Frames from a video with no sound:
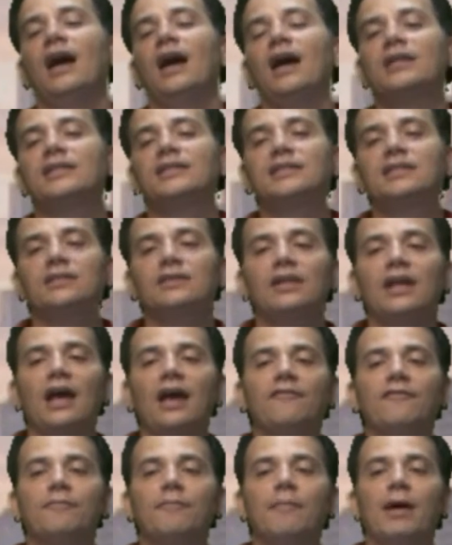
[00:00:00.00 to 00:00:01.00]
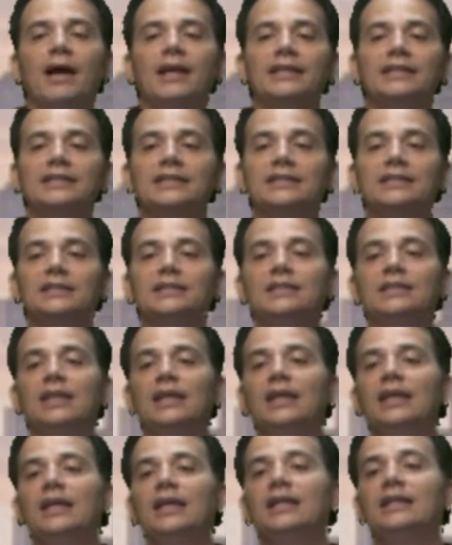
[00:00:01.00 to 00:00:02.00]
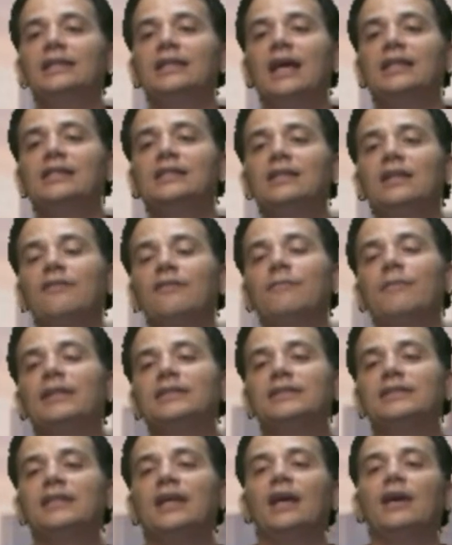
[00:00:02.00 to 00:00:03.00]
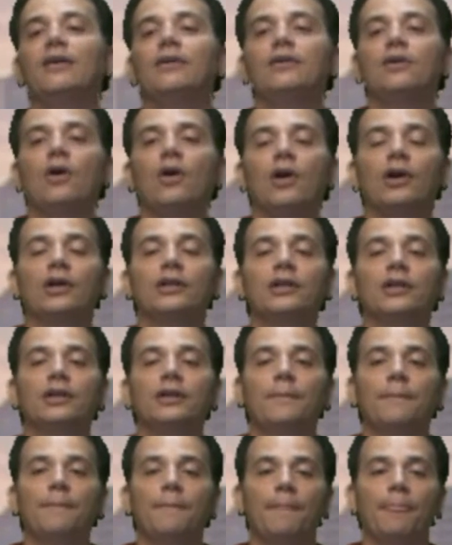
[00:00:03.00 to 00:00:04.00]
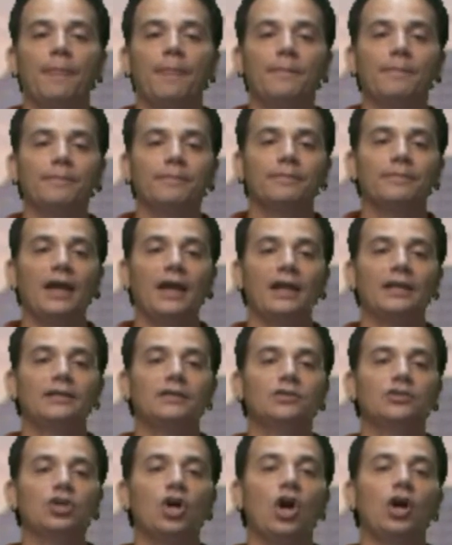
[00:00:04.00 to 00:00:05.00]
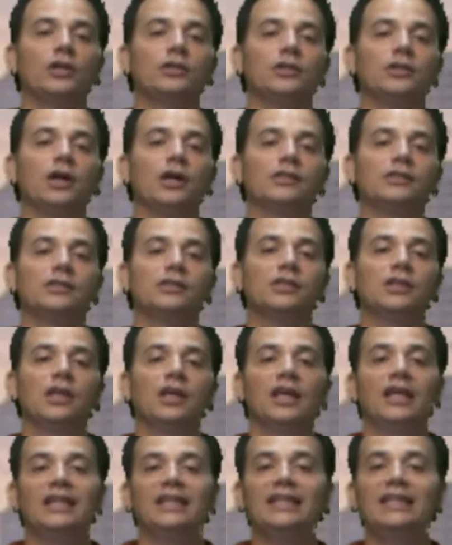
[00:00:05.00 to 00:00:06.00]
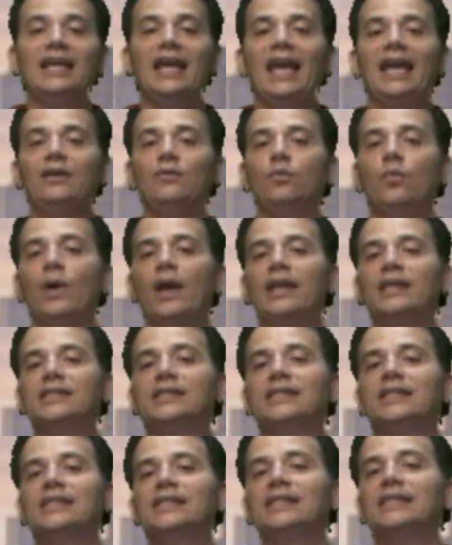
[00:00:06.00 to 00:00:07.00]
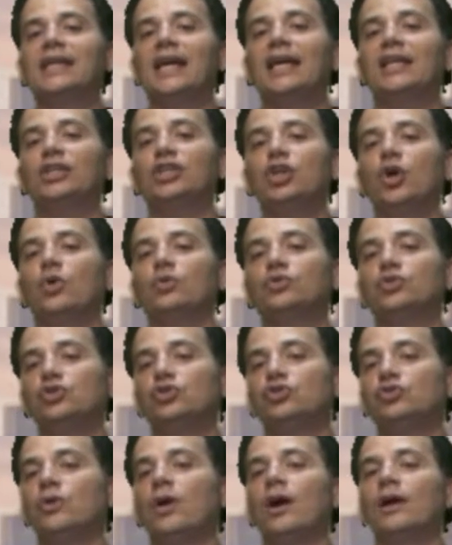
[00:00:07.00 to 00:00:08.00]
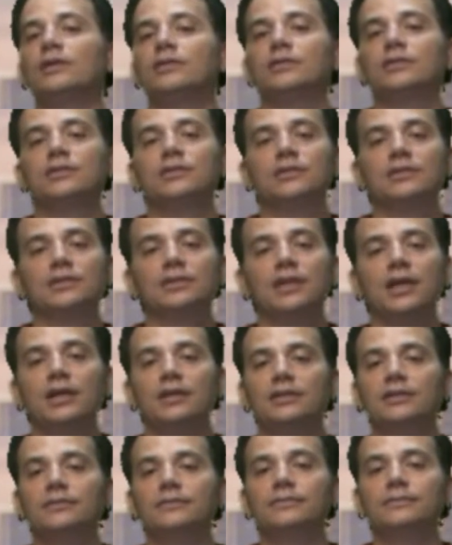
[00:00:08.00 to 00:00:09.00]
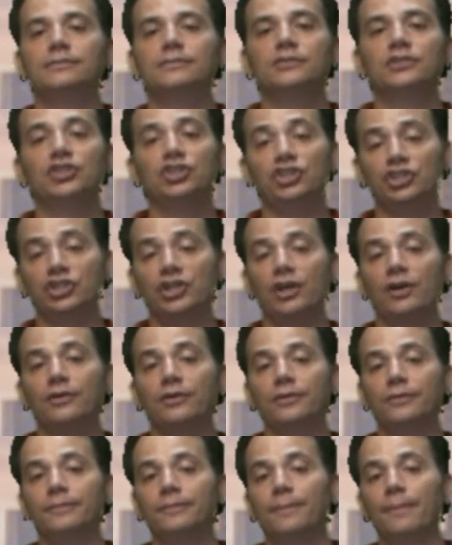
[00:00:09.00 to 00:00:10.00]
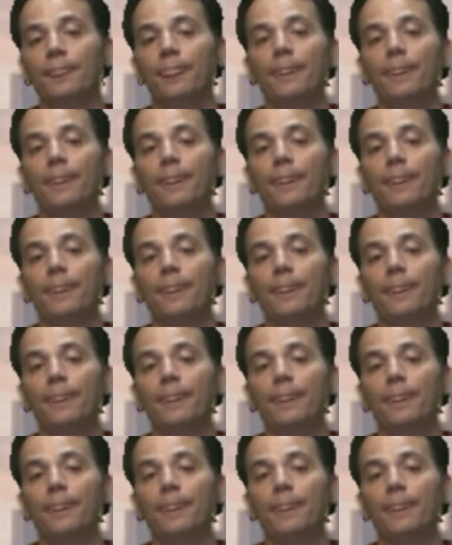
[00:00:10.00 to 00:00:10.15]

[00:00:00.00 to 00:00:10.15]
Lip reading: I still have my DARE card that taught us the 8 ways to say no to drugs, she said. She shared.